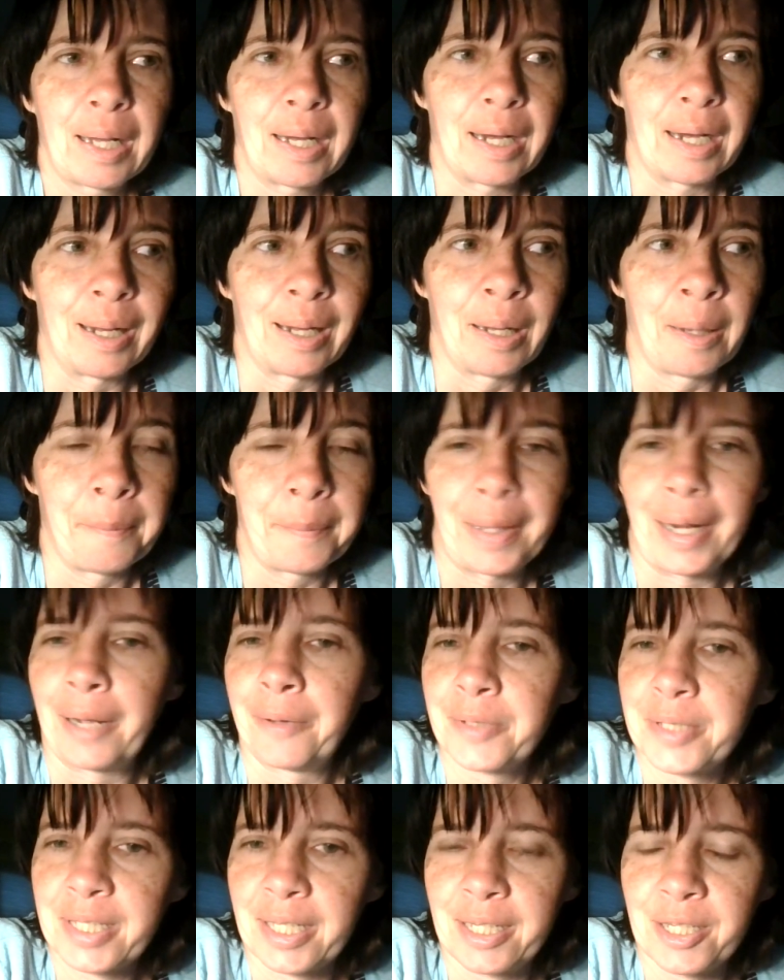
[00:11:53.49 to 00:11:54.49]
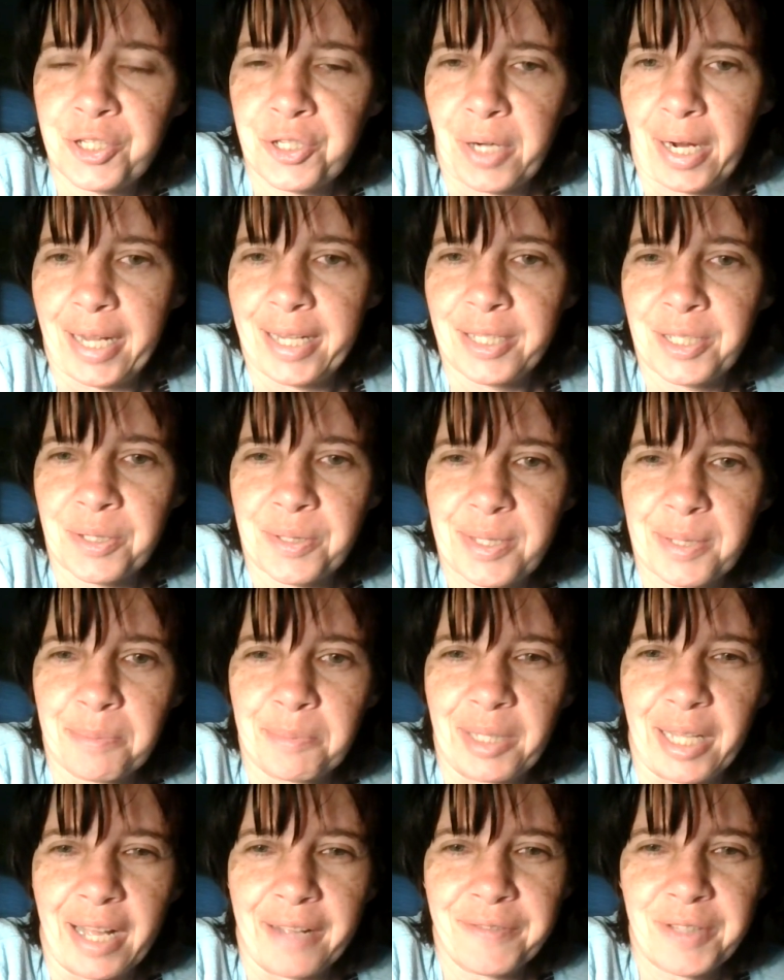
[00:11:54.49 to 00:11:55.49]
And I was going to try and do some
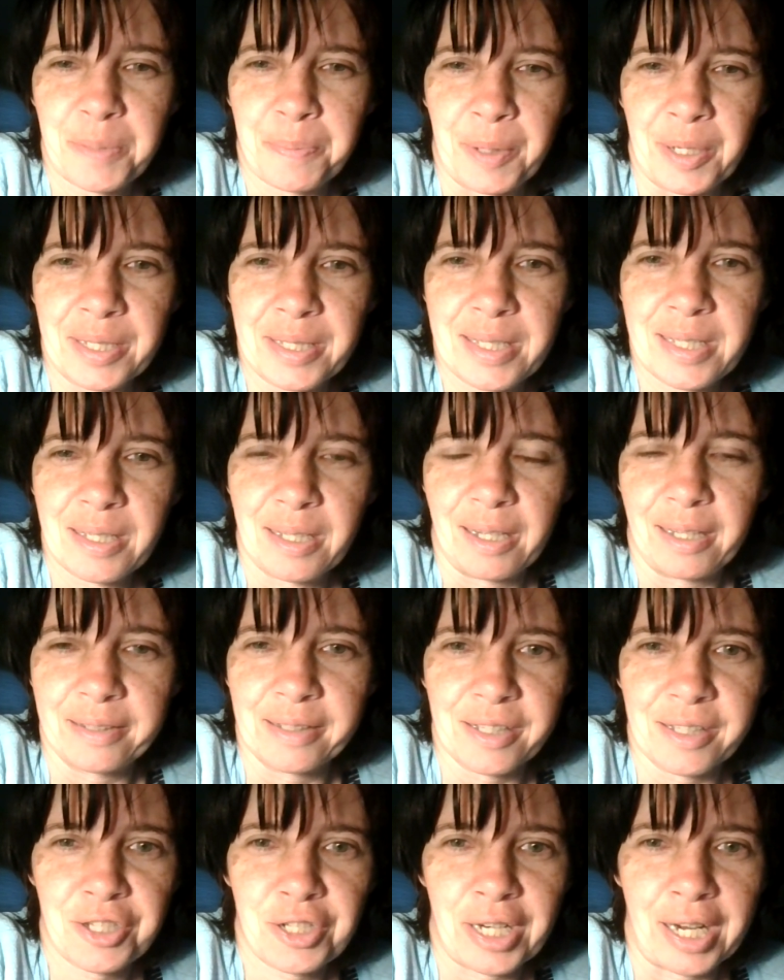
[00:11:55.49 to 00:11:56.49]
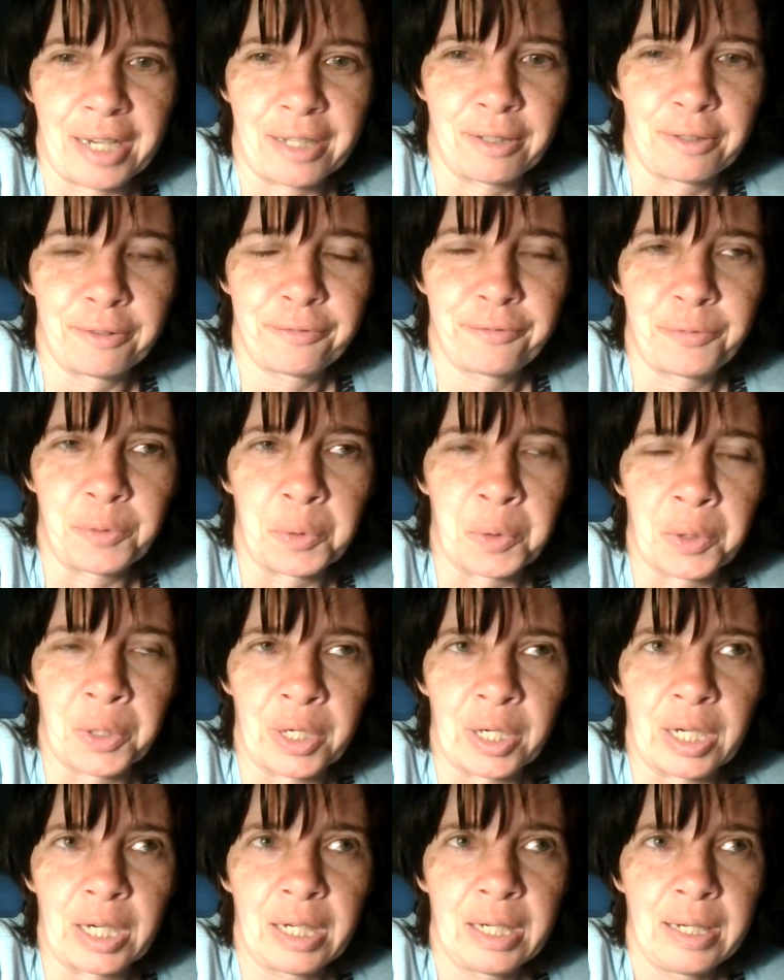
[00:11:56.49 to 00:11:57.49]
live sprints on this channel
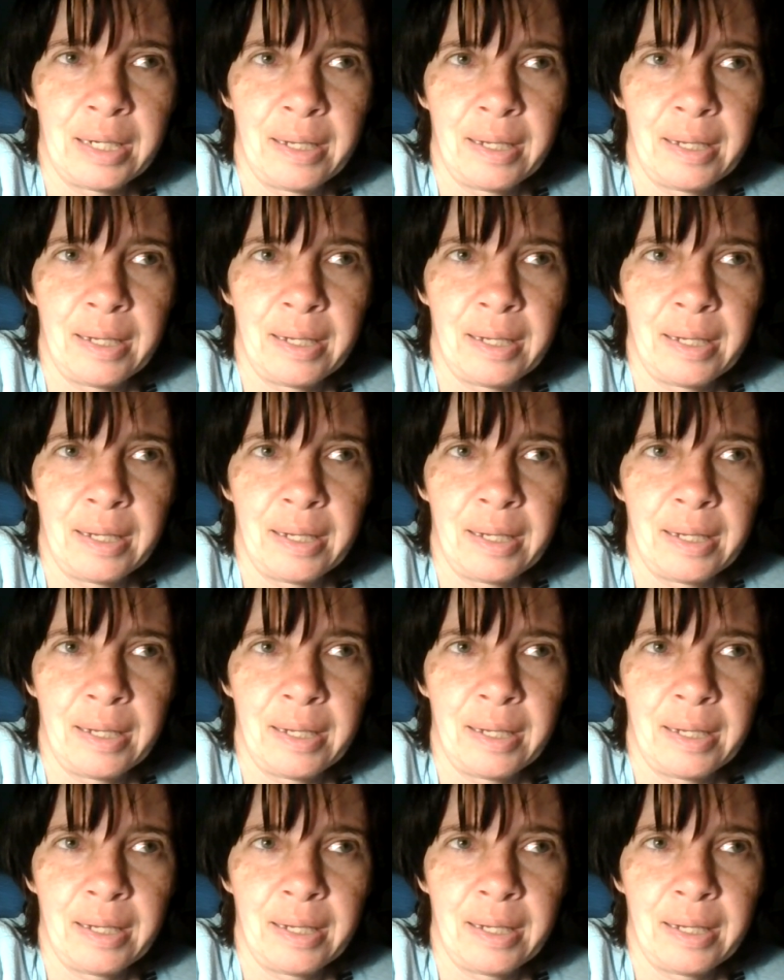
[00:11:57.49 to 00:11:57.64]
for